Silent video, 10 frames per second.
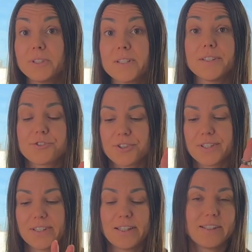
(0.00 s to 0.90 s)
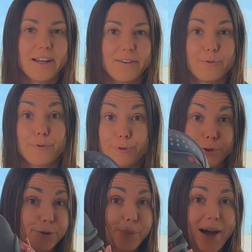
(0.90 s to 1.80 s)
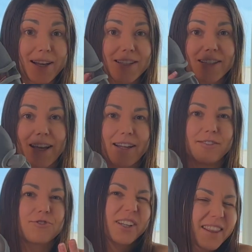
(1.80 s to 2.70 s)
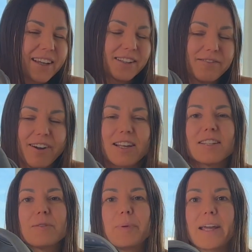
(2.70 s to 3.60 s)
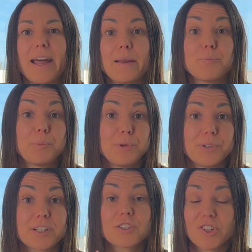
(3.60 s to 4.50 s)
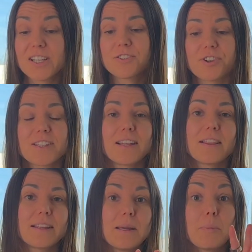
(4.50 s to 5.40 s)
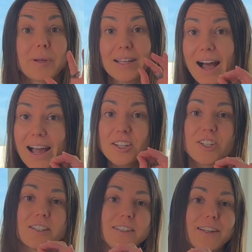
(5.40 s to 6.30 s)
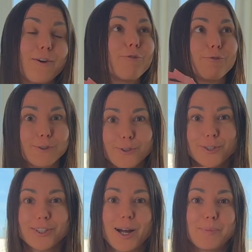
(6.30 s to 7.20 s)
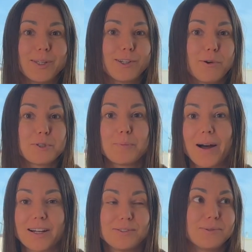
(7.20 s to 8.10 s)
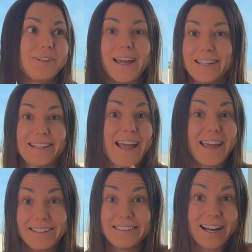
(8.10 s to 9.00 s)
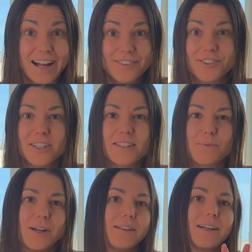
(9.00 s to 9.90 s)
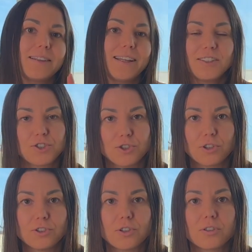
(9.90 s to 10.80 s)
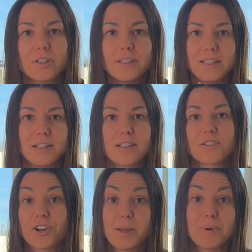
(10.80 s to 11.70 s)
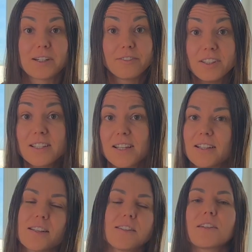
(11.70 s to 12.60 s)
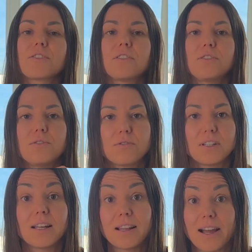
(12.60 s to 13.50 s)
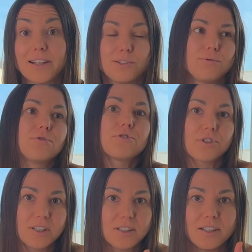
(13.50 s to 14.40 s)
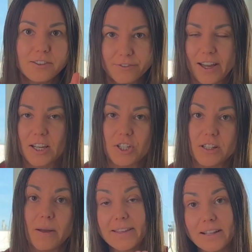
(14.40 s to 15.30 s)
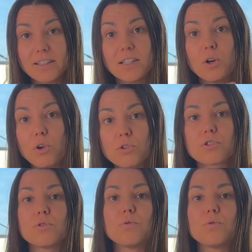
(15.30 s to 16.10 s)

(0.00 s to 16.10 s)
is interesting, that photon mask and red light devices became popular just recently, but actually the phototherapy goes back to late 1800s when a Danish doctor, Niels Ryberg Vincent, started using light to treat infection. Then he also